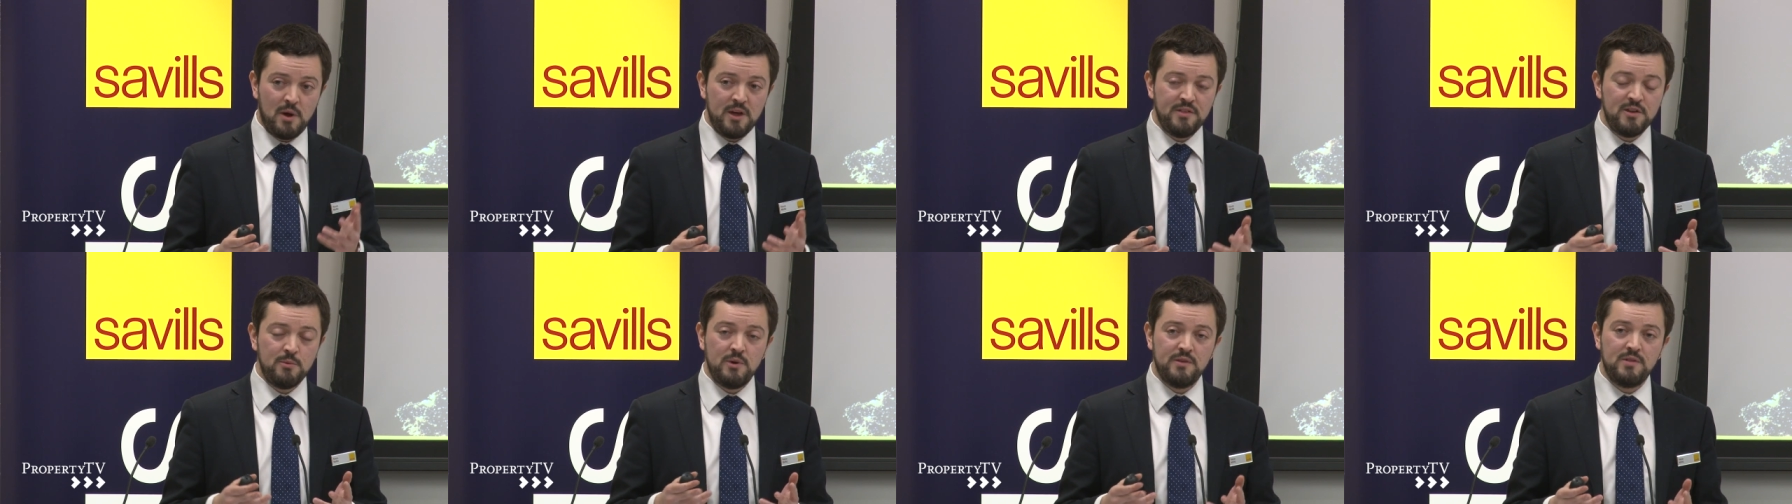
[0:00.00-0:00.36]

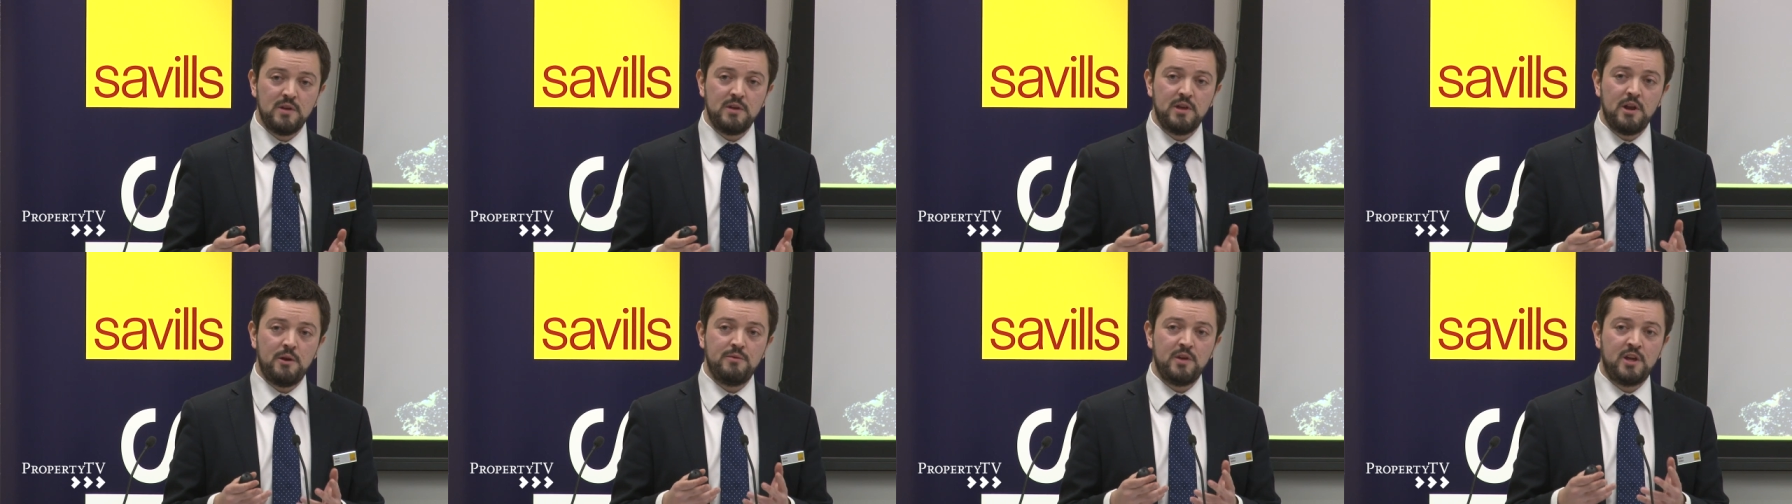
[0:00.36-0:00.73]
I think we're
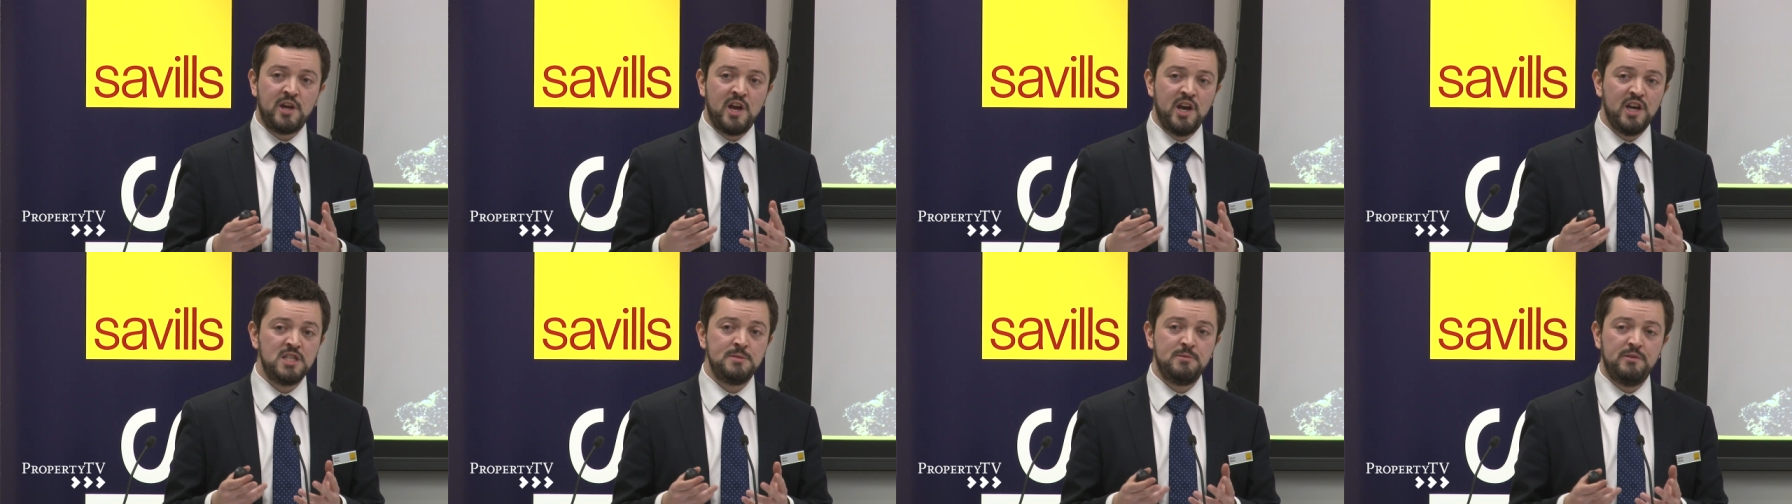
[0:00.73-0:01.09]
at the
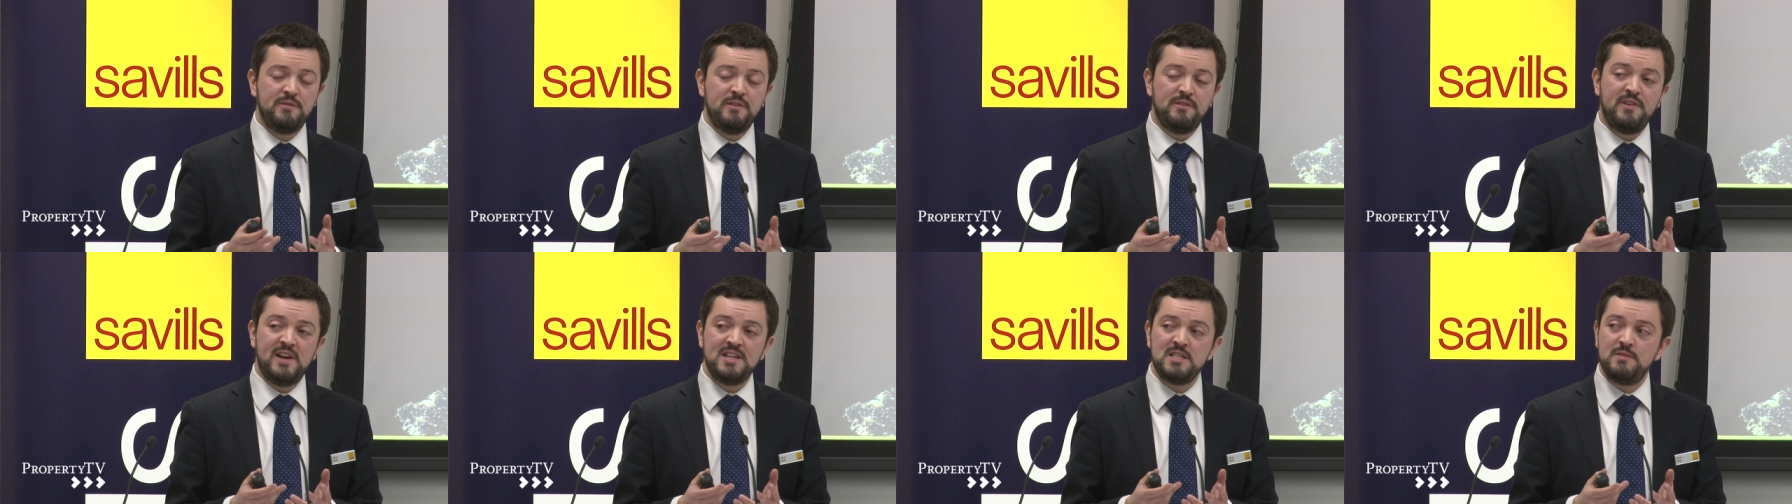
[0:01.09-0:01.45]
cusp
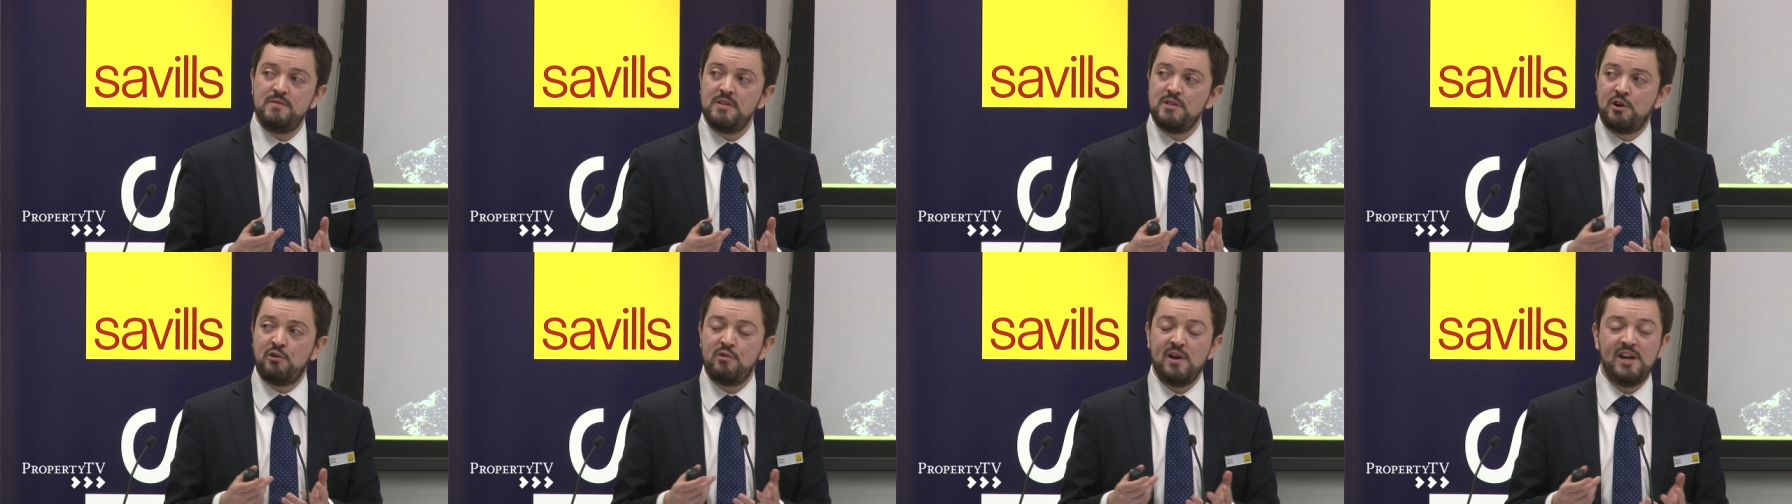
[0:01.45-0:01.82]
of
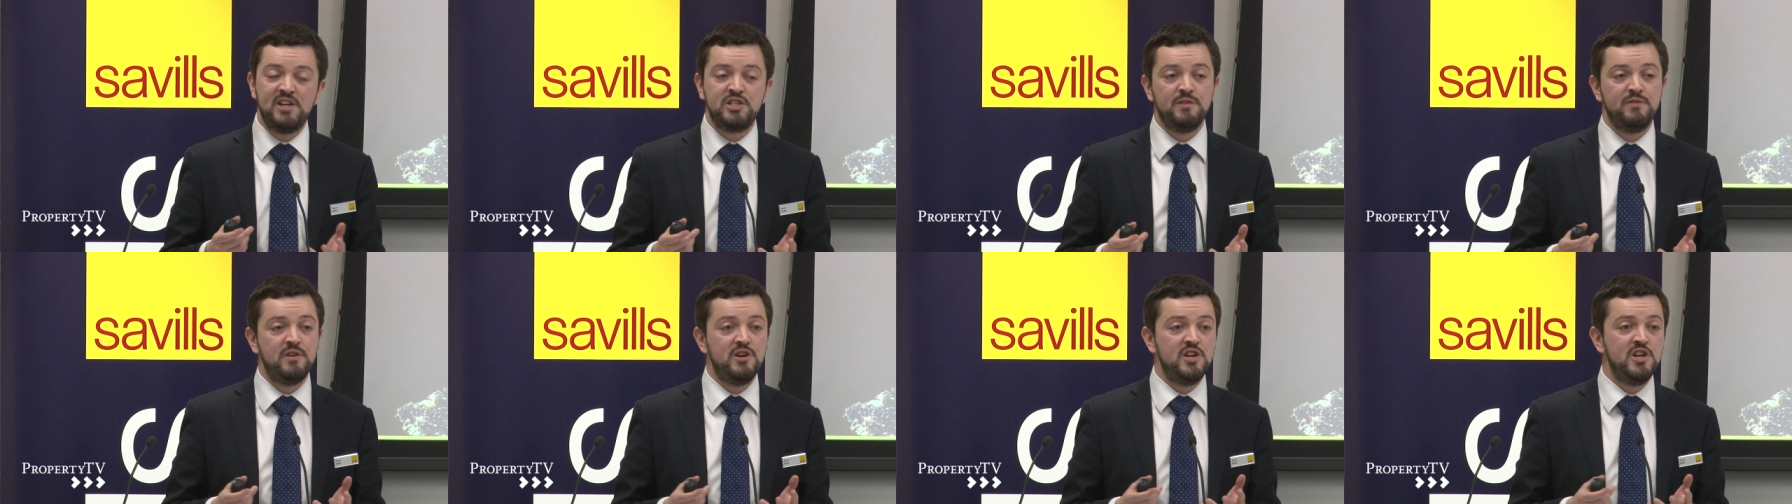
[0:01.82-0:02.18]
effectively the
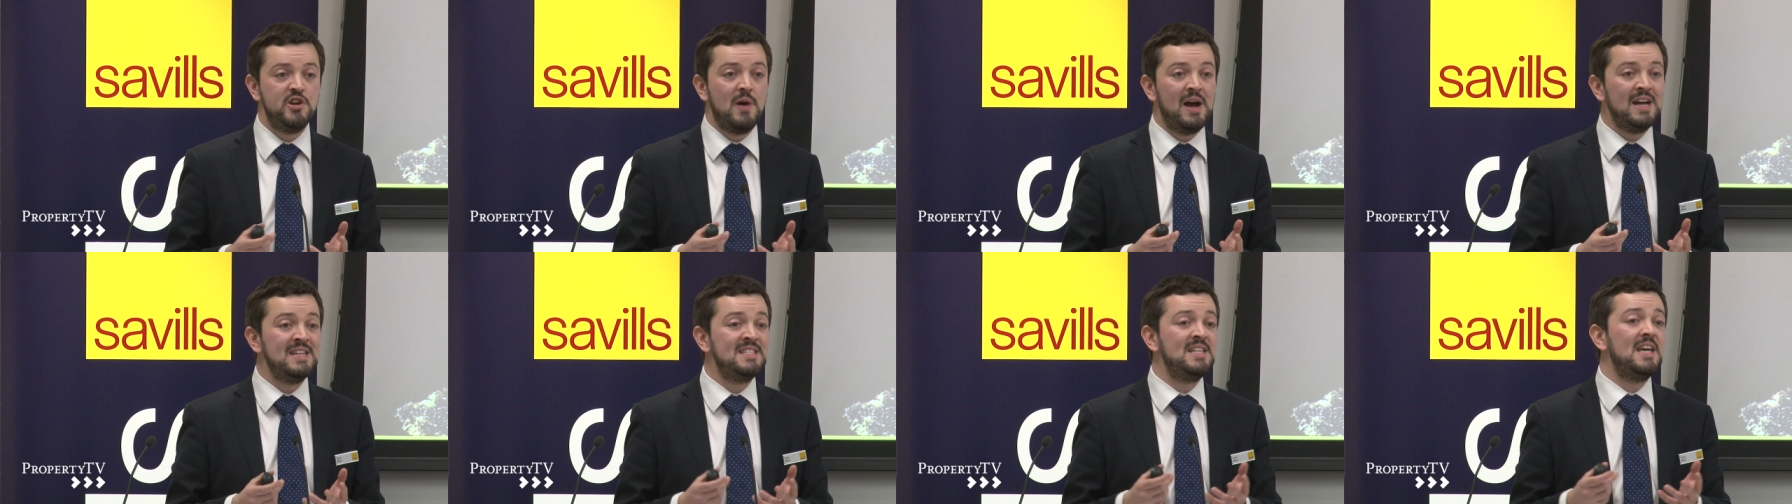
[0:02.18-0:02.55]
creation of a
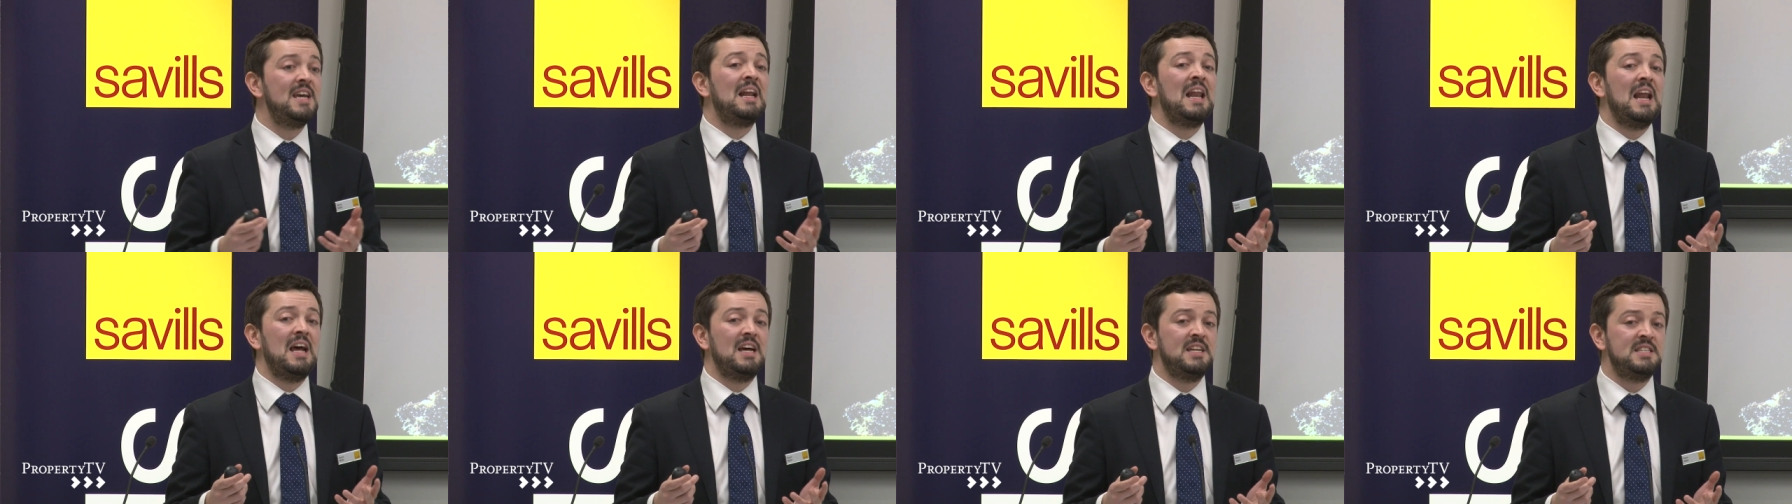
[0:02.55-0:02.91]
new
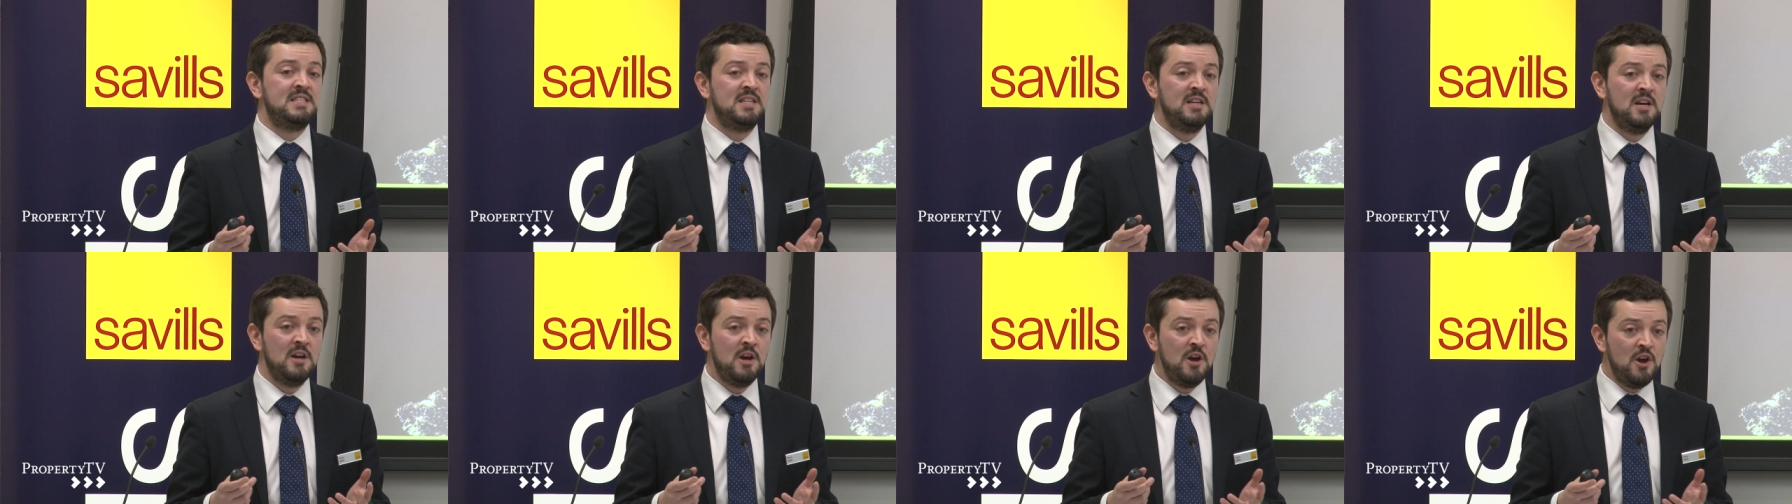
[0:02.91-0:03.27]
asset
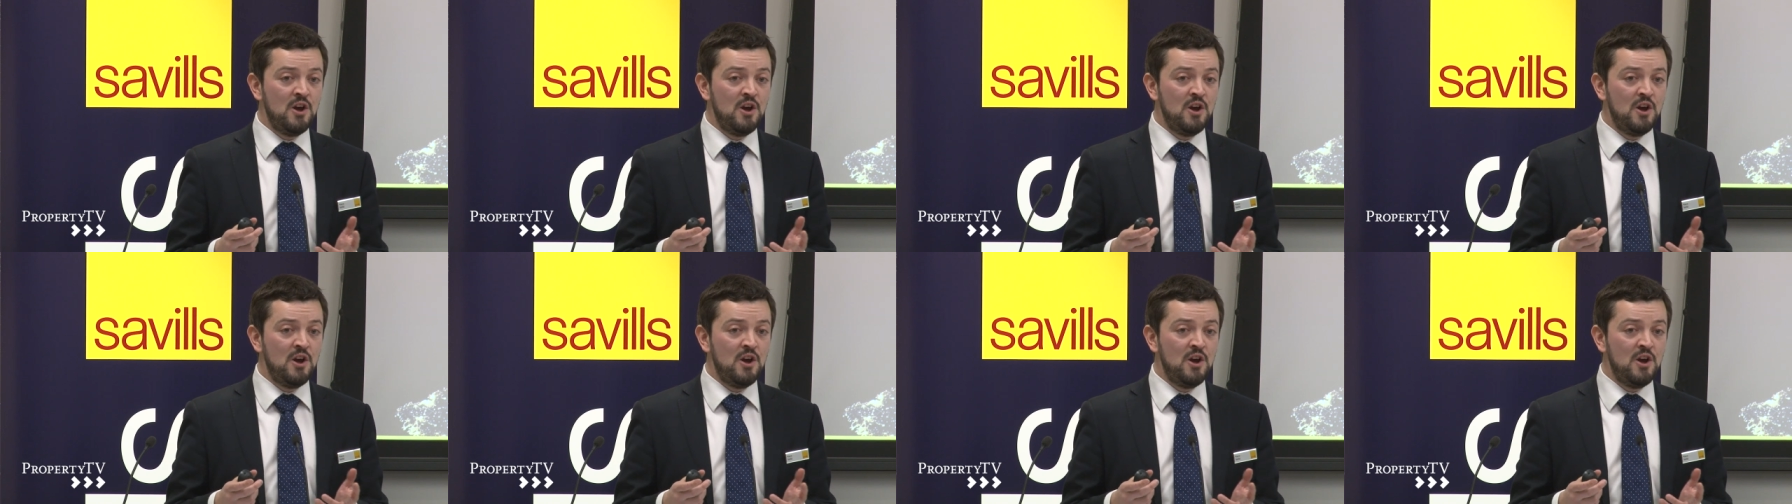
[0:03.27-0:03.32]
class